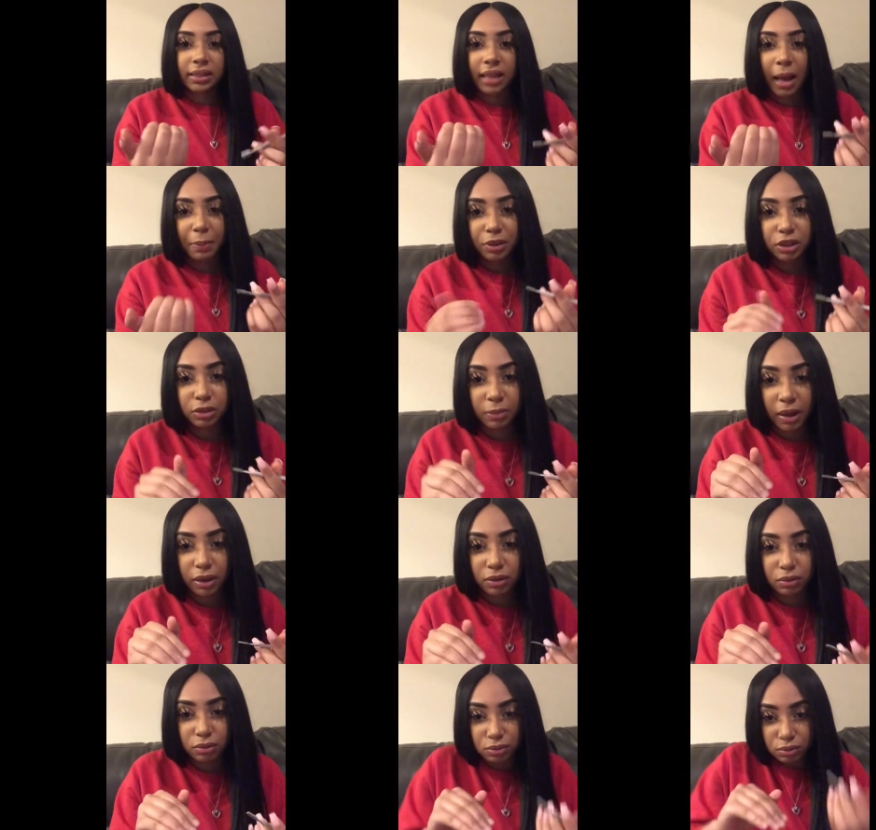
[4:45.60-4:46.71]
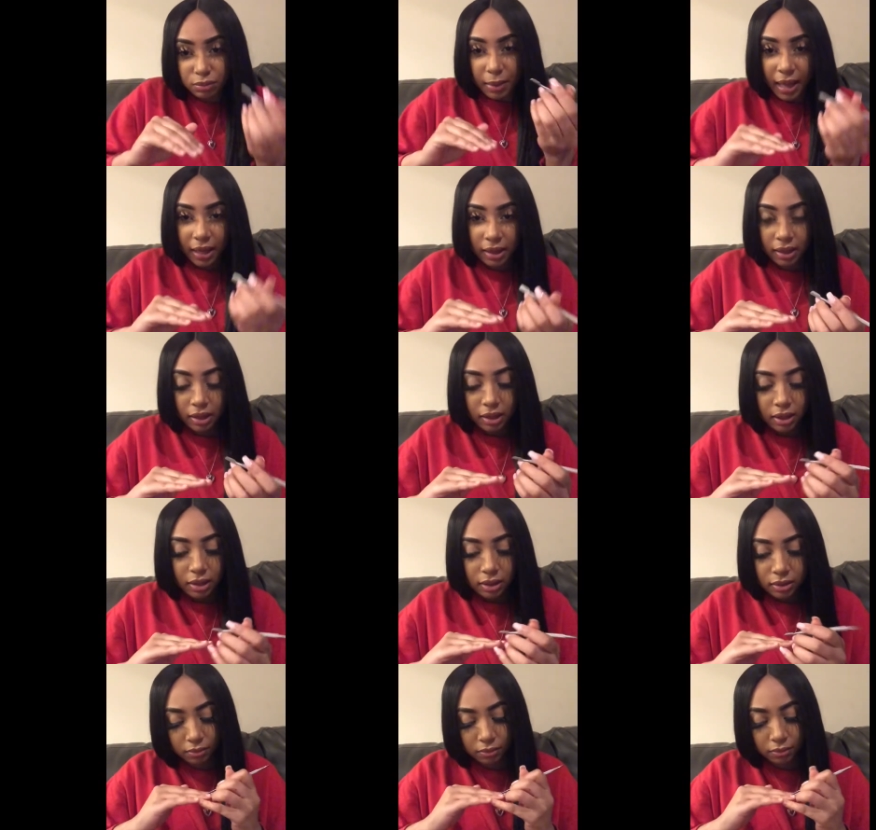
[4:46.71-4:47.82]
I push my cuticles back,
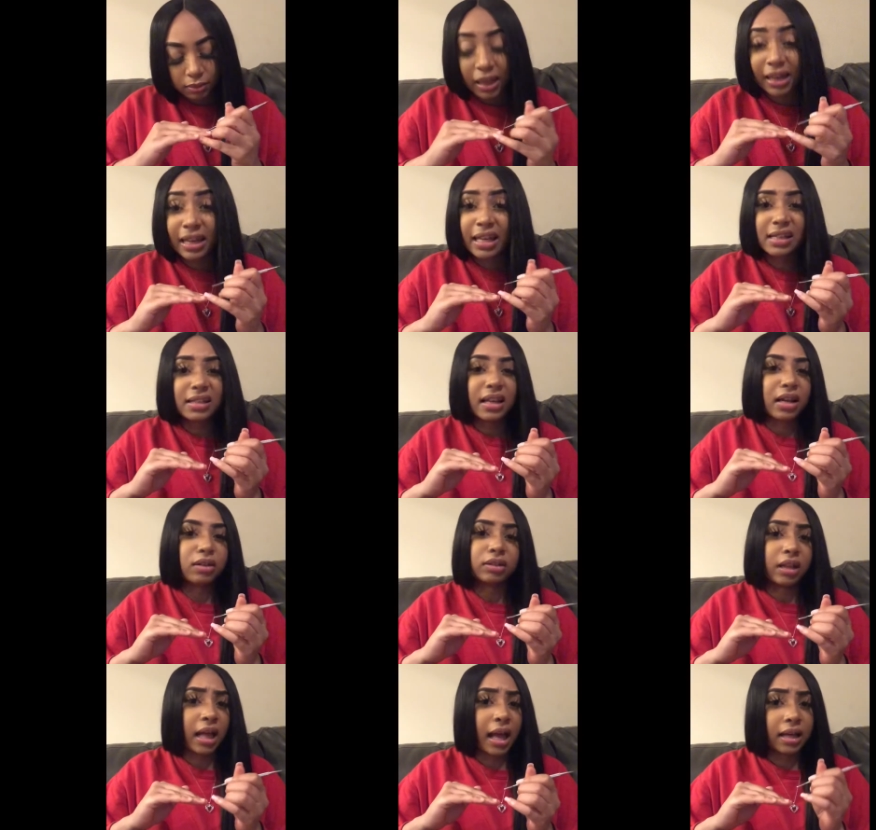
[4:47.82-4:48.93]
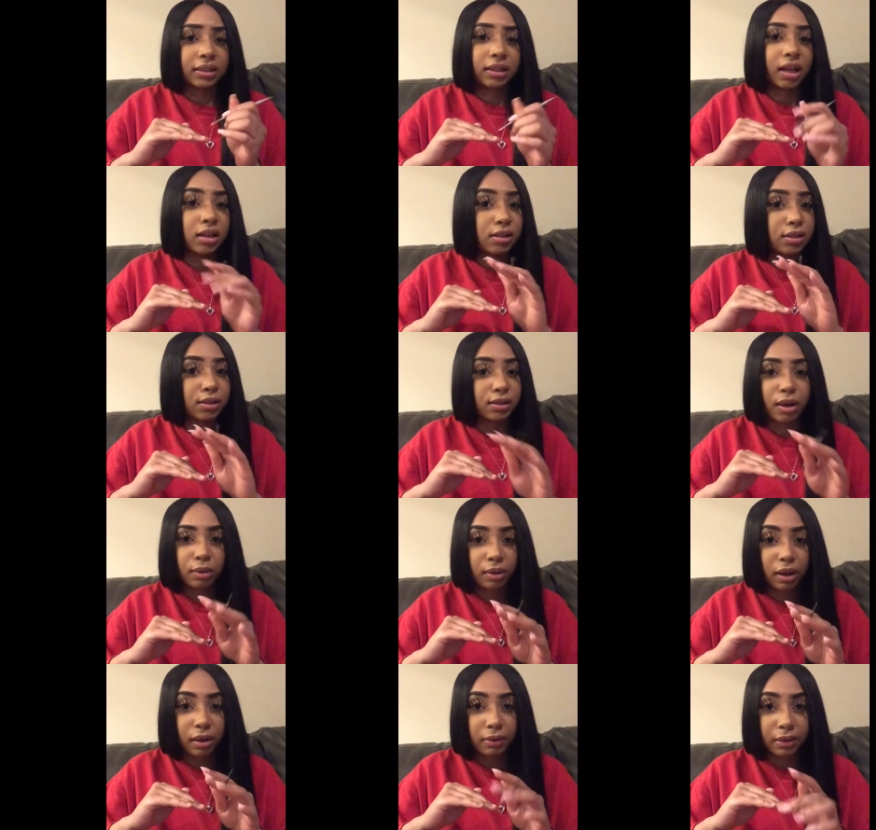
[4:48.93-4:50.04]
and these nails last so
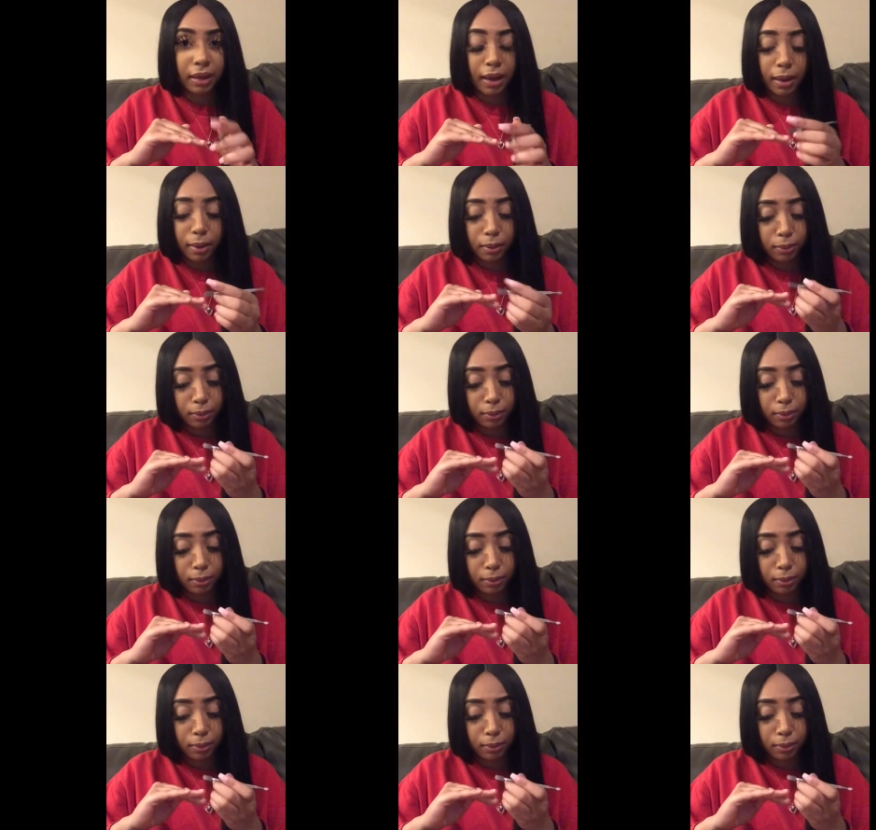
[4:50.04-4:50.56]
long, y'all.